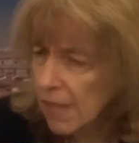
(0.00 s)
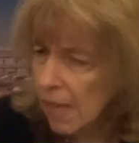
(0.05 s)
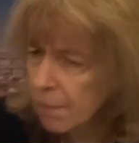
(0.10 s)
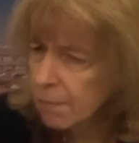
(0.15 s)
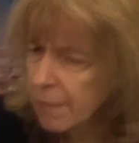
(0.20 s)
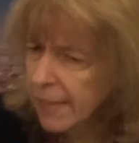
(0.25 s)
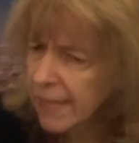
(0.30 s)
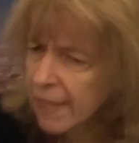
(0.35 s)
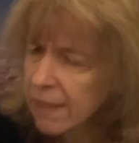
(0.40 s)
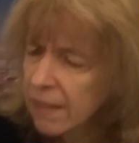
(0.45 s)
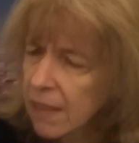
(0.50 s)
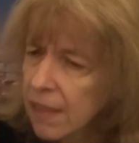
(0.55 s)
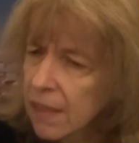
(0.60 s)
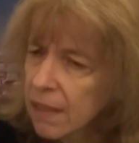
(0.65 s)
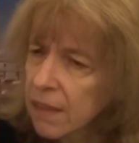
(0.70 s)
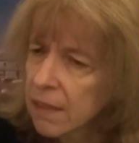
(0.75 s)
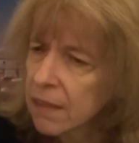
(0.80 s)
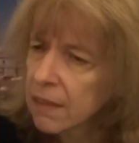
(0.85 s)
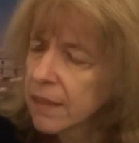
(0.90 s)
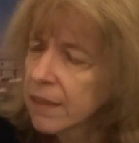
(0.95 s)
make
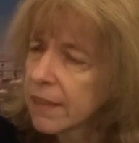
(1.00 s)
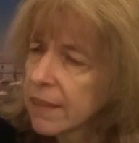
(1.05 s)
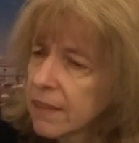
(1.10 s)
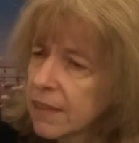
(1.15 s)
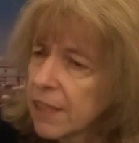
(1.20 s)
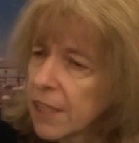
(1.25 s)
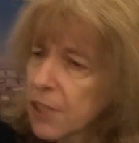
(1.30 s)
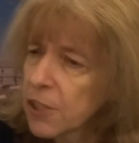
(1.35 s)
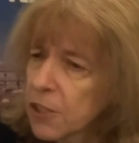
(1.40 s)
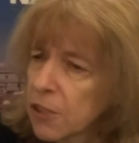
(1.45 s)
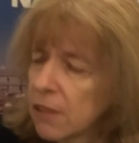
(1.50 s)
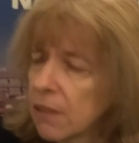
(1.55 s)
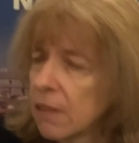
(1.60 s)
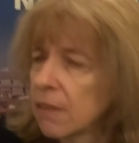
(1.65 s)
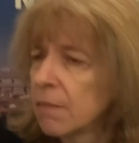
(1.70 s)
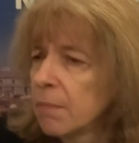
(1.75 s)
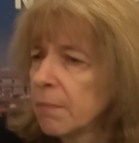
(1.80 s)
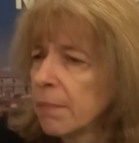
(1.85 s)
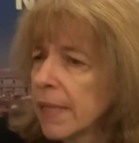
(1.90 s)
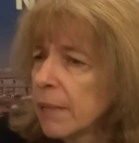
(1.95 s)
the
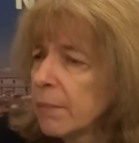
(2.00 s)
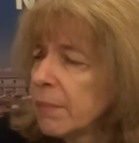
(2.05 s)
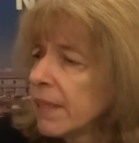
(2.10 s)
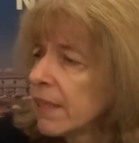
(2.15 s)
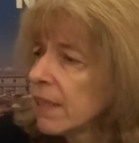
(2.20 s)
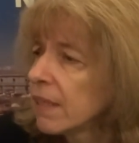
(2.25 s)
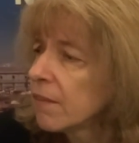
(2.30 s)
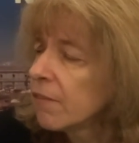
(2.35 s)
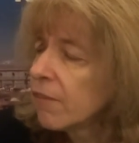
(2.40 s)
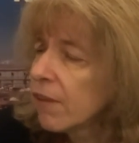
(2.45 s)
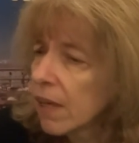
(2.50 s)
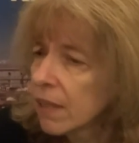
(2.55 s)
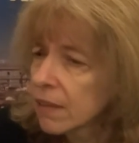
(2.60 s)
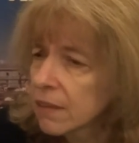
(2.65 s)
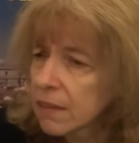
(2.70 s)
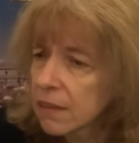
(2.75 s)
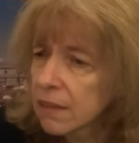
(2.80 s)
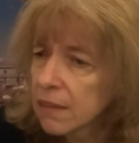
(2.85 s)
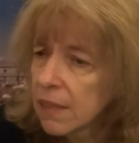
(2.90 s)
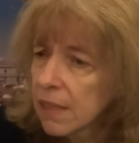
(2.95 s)
organization maybe in
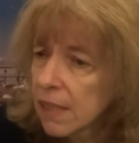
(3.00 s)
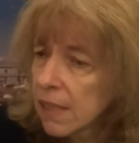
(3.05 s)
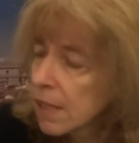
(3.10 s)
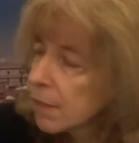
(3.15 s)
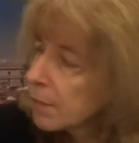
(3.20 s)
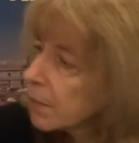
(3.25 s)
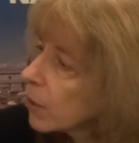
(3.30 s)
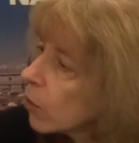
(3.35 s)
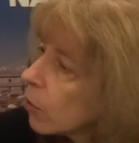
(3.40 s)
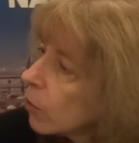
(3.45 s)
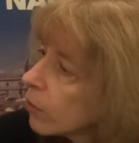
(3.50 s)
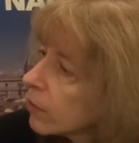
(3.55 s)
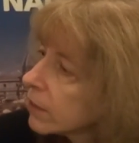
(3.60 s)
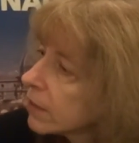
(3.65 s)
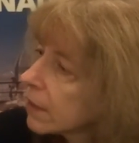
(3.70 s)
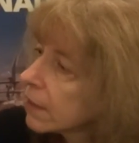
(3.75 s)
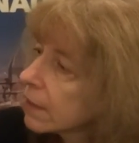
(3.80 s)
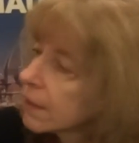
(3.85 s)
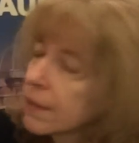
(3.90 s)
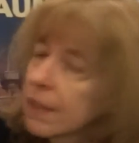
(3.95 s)
advance,
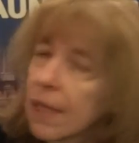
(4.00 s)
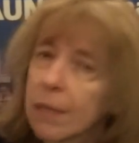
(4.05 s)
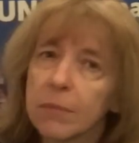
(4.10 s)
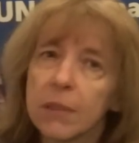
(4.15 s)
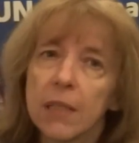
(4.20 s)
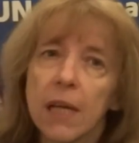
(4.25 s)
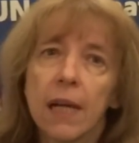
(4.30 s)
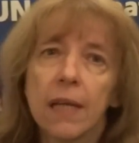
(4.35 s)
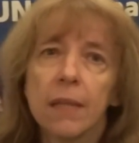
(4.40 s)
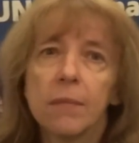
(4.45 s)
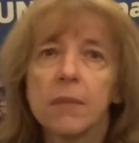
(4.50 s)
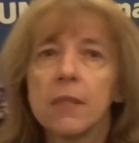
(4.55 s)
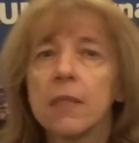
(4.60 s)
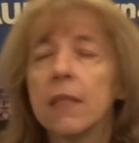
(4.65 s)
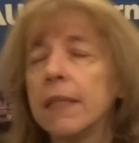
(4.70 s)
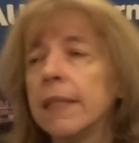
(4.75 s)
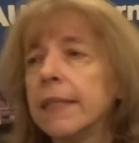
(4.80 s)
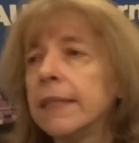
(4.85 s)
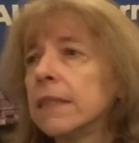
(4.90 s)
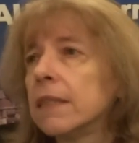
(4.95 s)
because sometimes
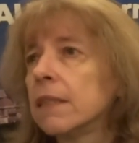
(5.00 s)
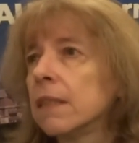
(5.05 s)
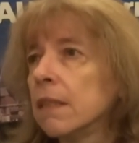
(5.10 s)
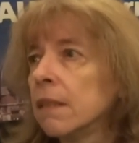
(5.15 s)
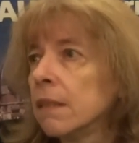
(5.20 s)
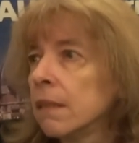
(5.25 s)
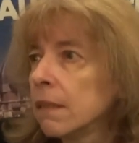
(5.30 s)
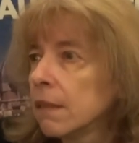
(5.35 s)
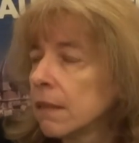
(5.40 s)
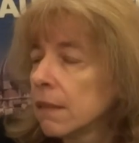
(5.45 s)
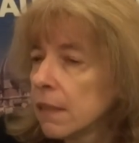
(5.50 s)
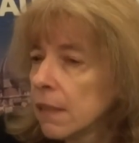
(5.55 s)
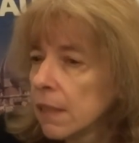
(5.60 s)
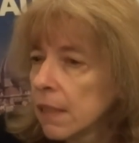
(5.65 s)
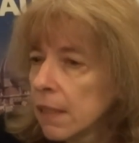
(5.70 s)
it's I